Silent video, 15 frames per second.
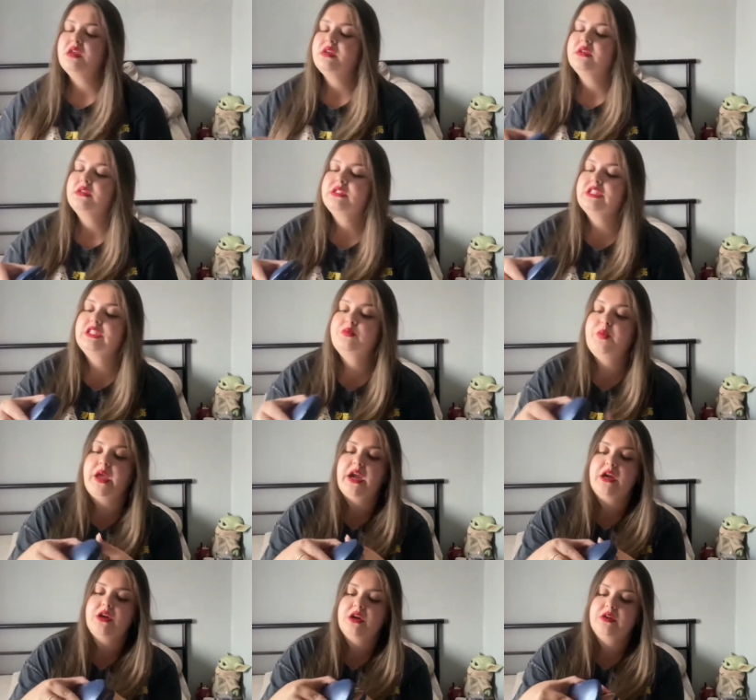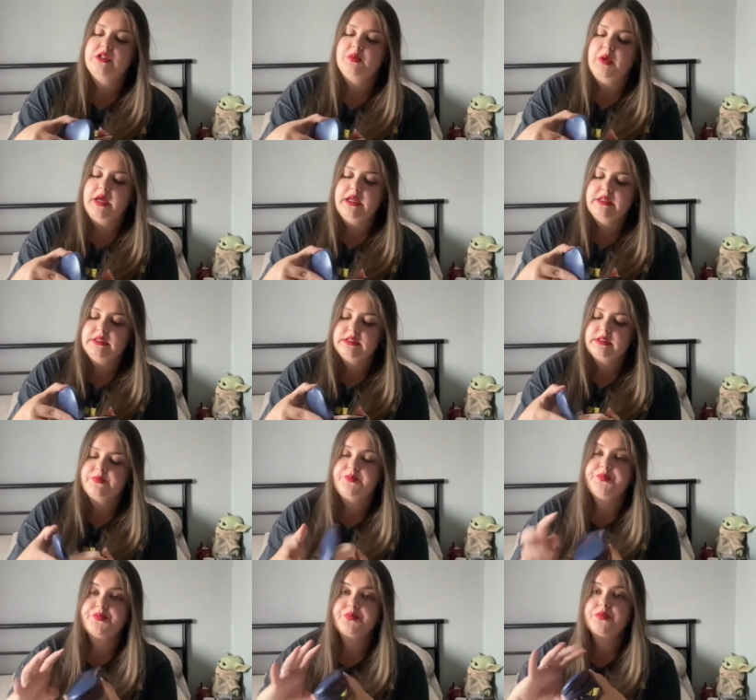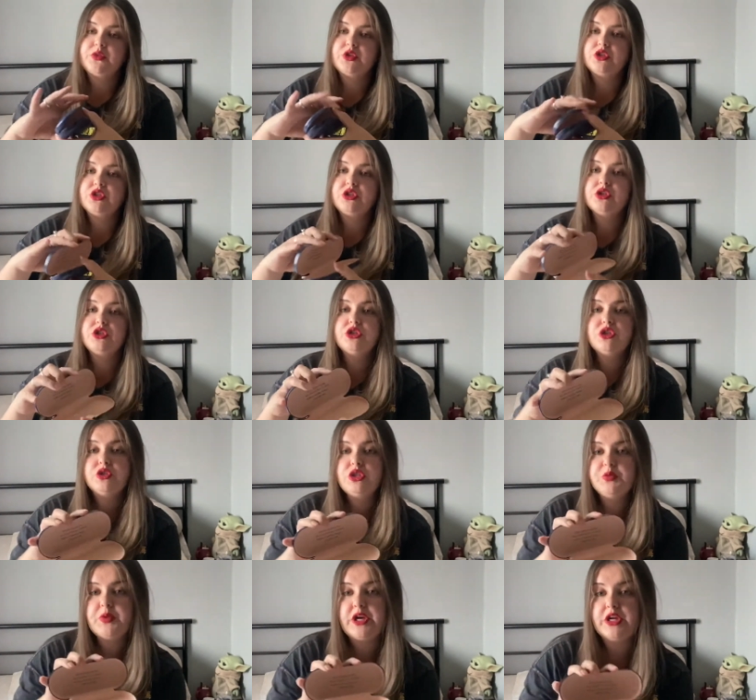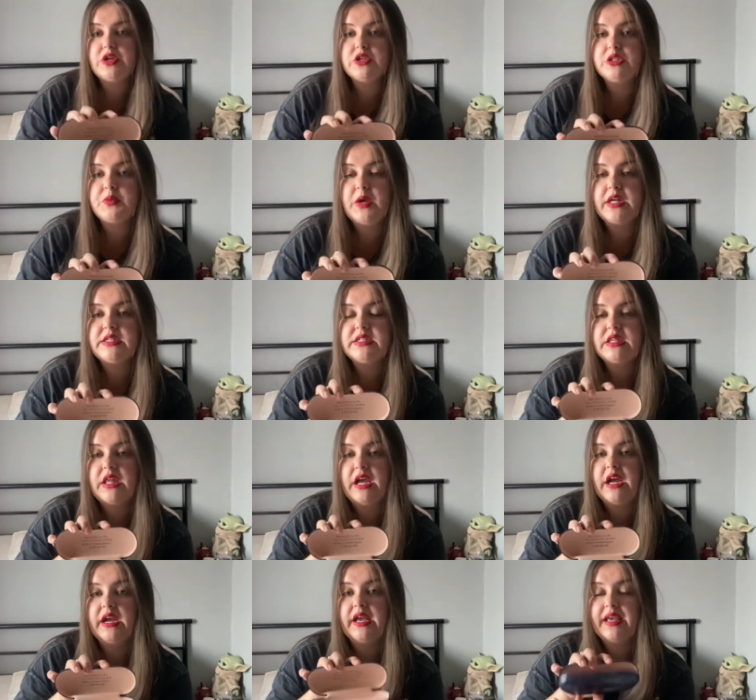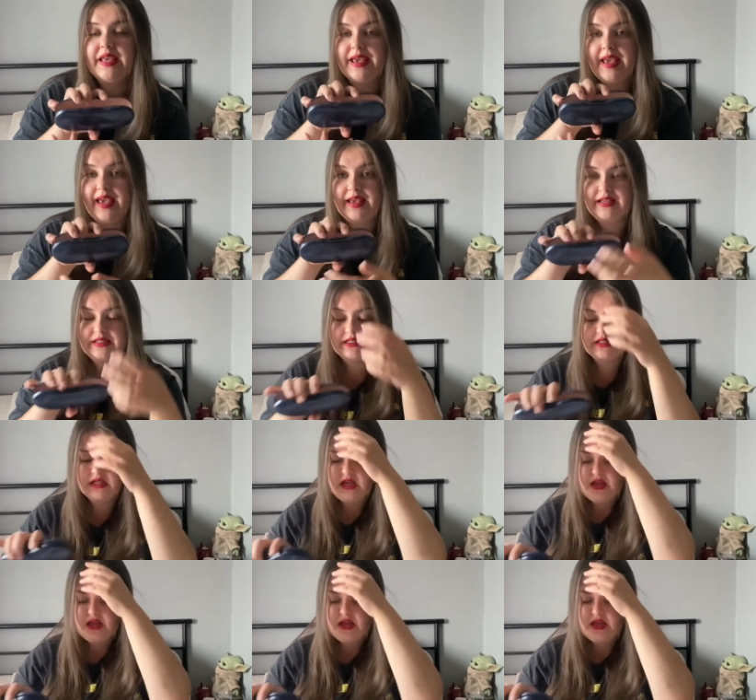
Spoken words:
spare nose pads. So there's 2 spare nose pads in there in case